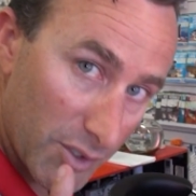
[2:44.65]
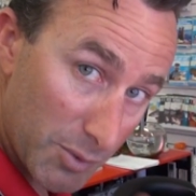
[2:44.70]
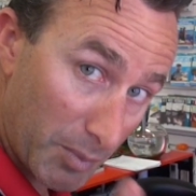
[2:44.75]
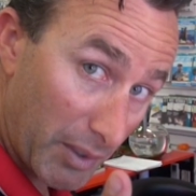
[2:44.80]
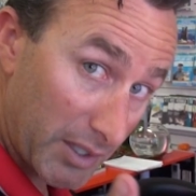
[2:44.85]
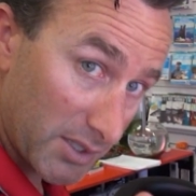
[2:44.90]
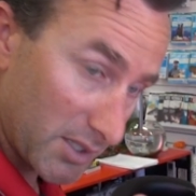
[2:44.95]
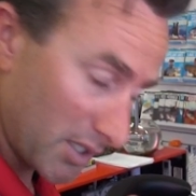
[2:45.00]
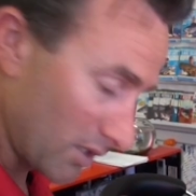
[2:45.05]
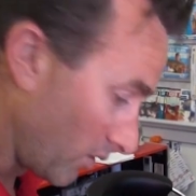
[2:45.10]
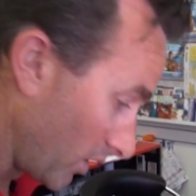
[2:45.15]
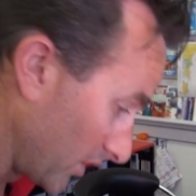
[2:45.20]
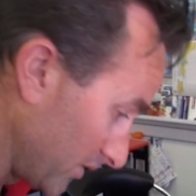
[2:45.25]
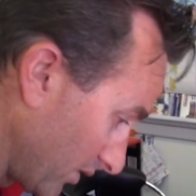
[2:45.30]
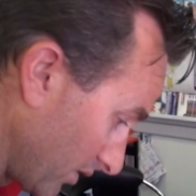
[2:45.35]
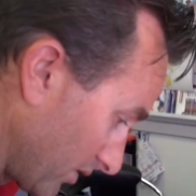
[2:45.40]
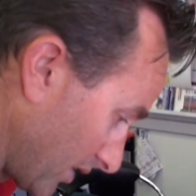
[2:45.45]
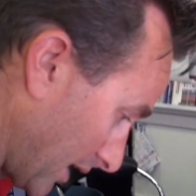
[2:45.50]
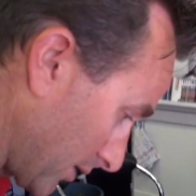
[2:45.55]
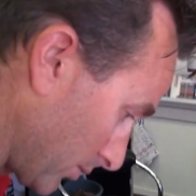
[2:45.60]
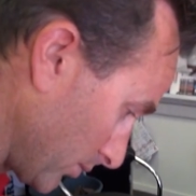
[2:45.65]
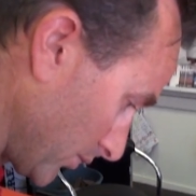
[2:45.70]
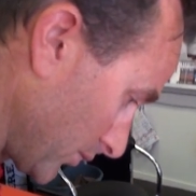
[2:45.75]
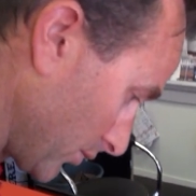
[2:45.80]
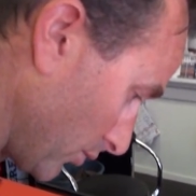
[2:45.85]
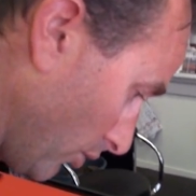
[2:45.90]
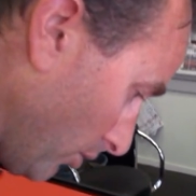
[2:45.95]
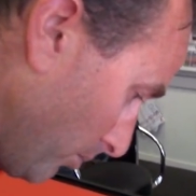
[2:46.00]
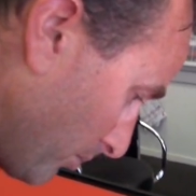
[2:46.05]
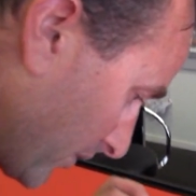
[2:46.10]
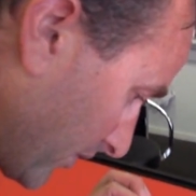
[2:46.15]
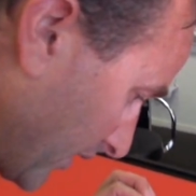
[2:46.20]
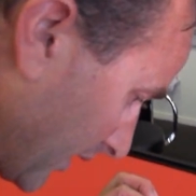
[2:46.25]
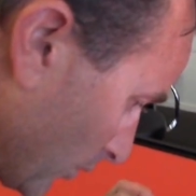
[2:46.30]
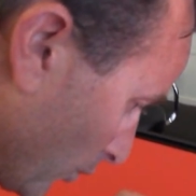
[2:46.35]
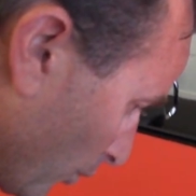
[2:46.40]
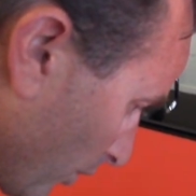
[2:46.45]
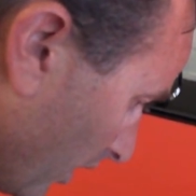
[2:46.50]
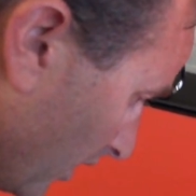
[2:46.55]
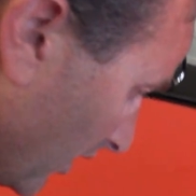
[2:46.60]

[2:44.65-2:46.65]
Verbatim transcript: Speak to the guys in the tackle store, but then look